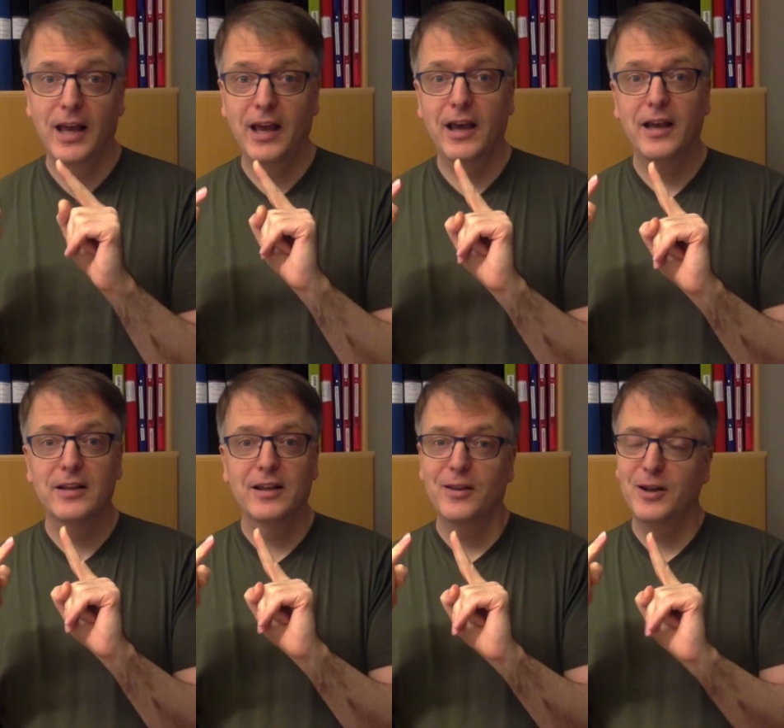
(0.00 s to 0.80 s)

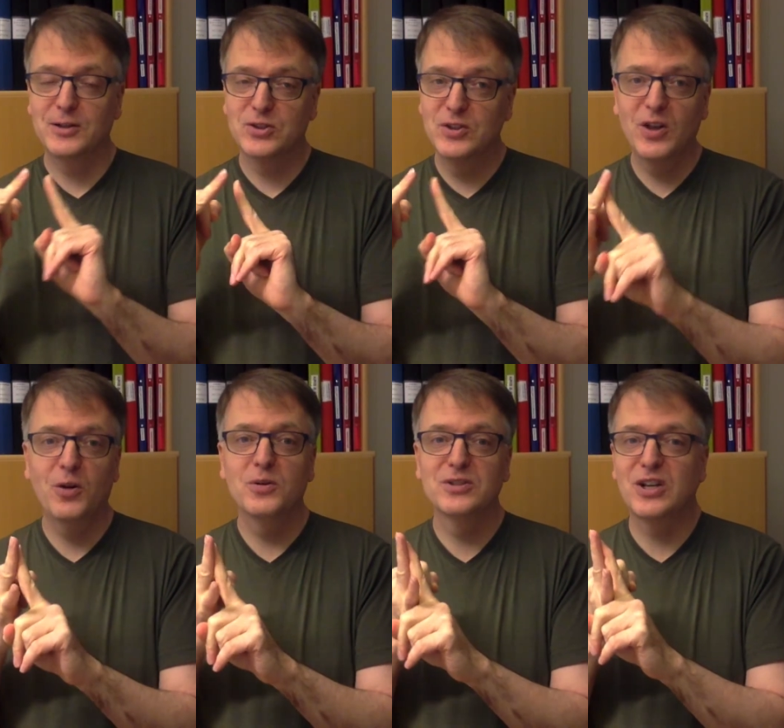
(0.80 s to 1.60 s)
and there is
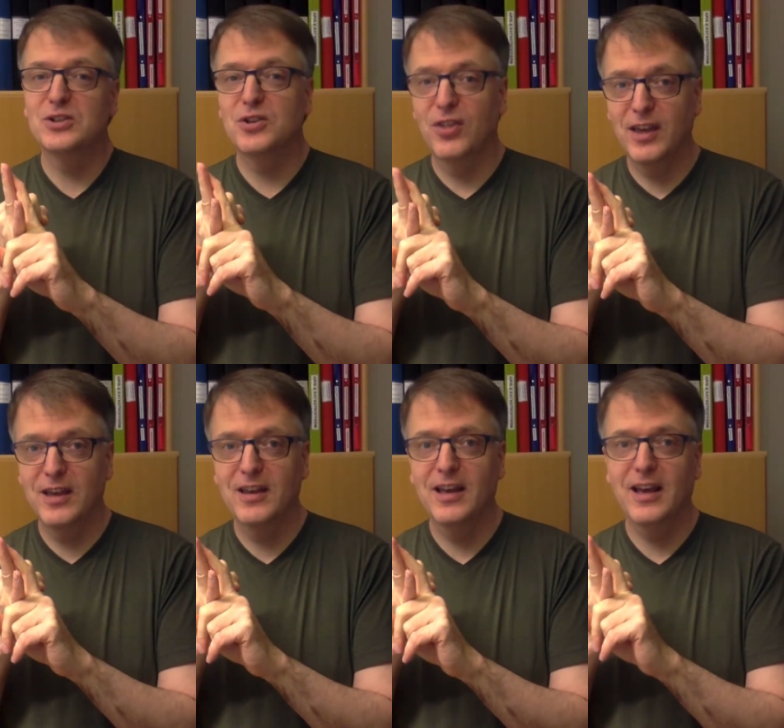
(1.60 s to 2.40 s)
no such
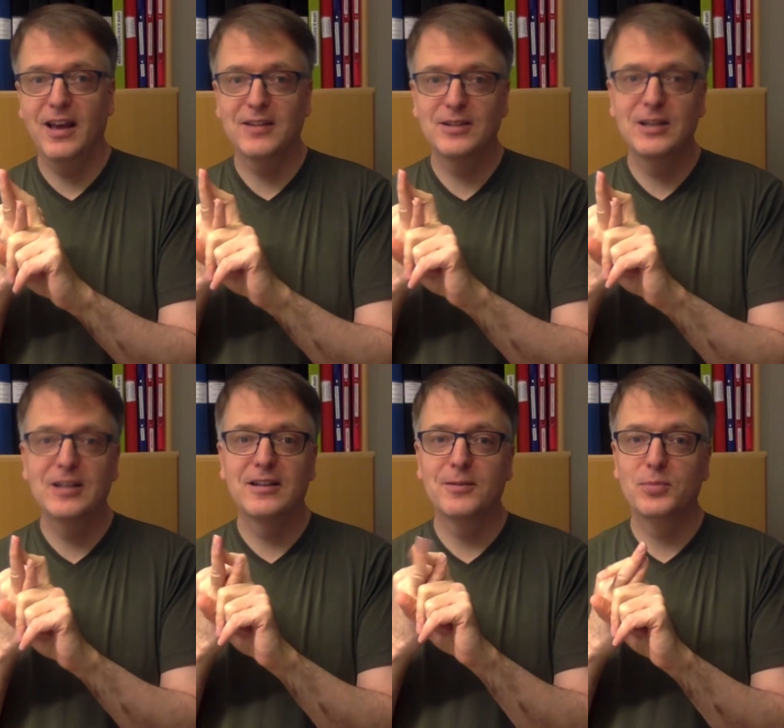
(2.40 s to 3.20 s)
thing as
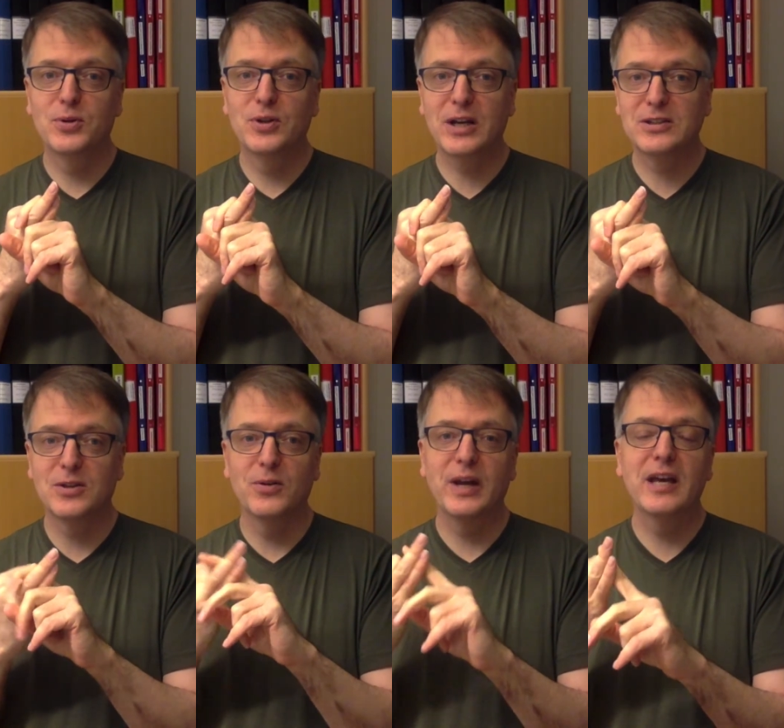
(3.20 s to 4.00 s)
heat
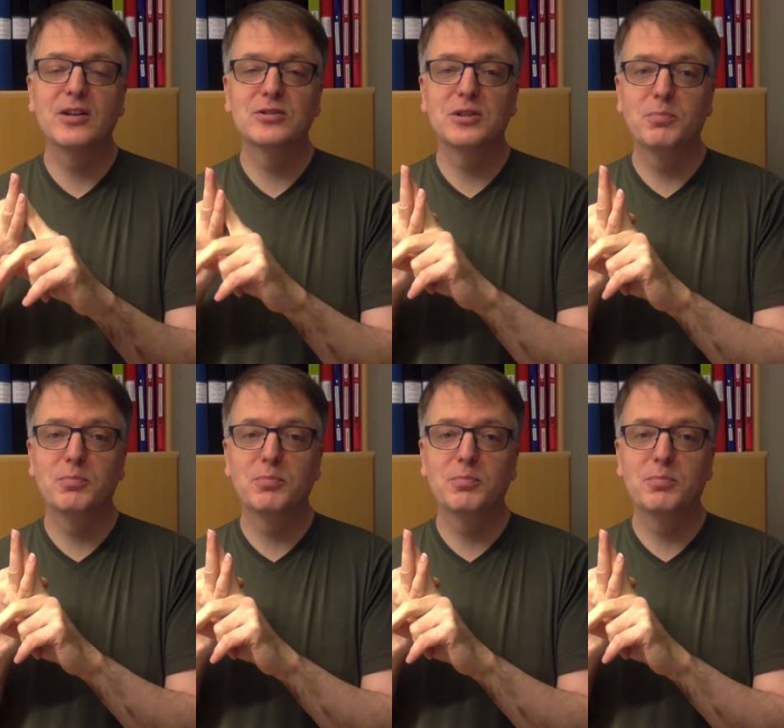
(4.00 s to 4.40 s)
production or energy